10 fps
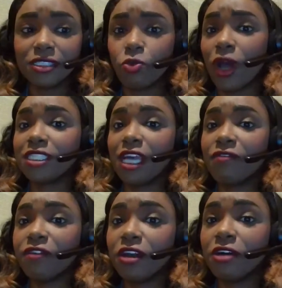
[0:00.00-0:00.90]
Watch
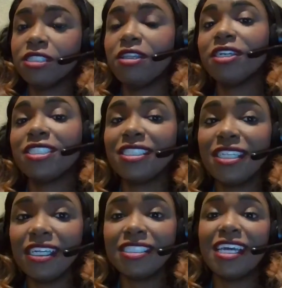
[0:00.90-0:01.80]
out for those
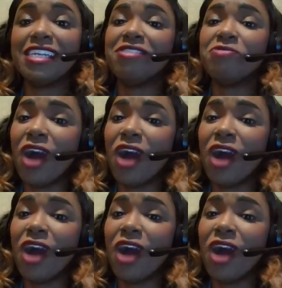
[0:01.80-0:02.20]
narcissists and